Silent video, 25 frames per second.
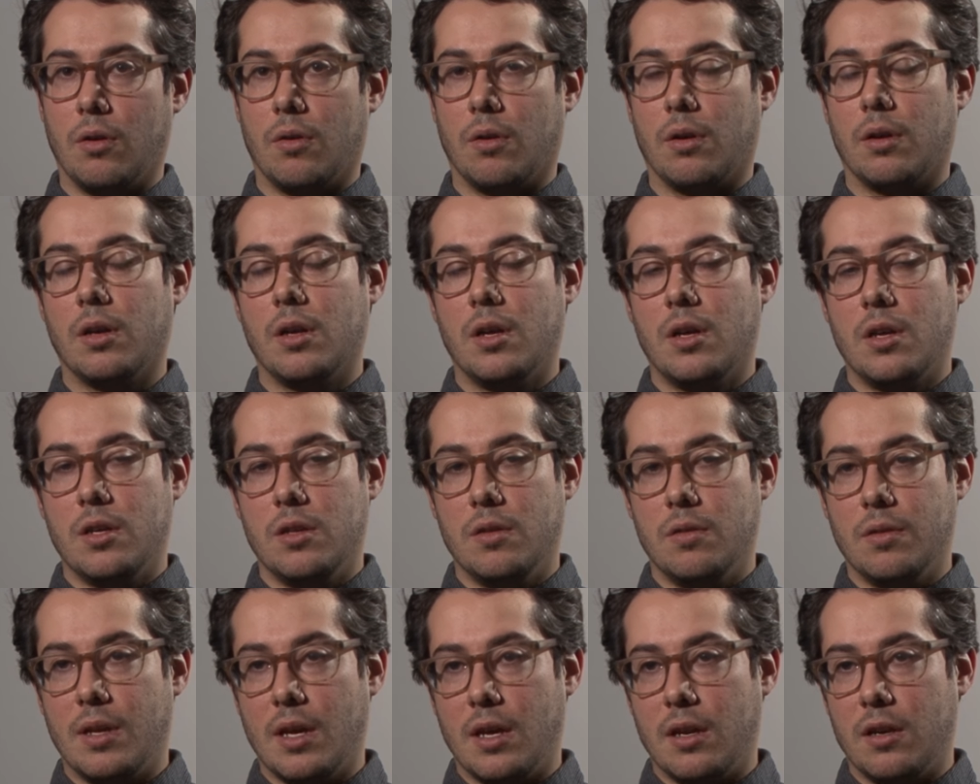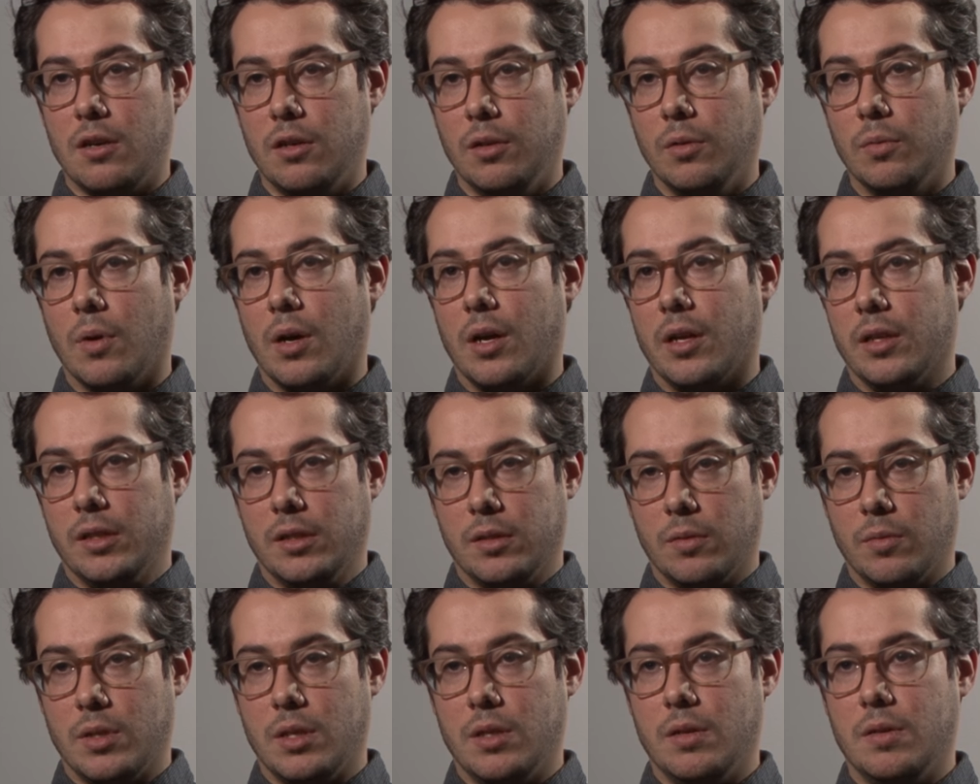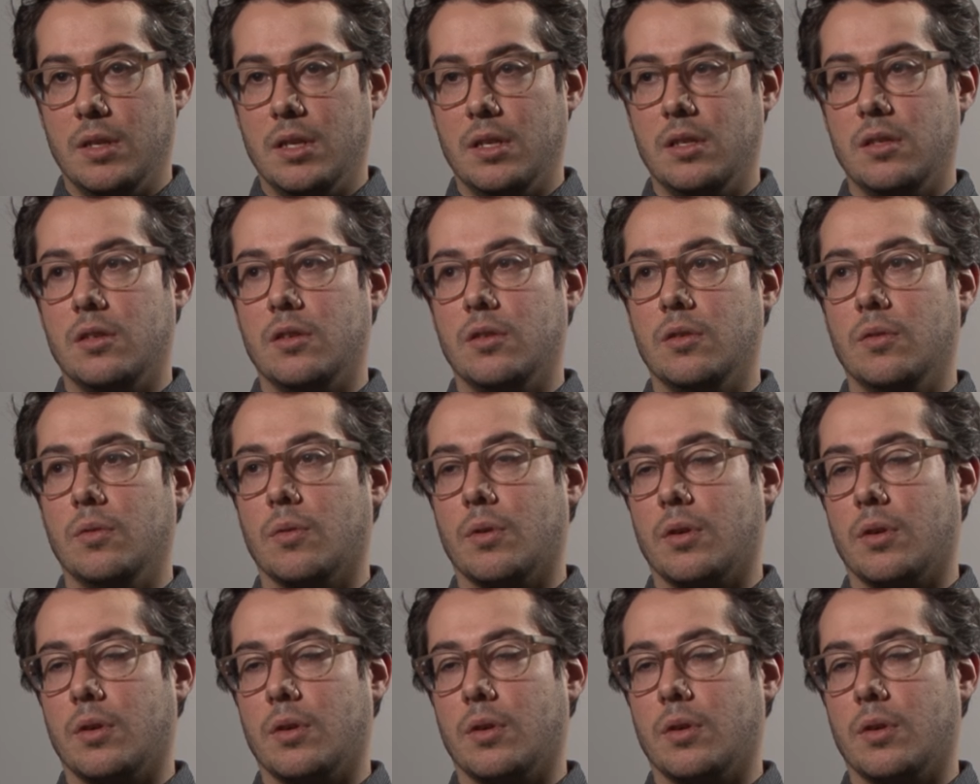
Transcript: or you get nuanced when you need to,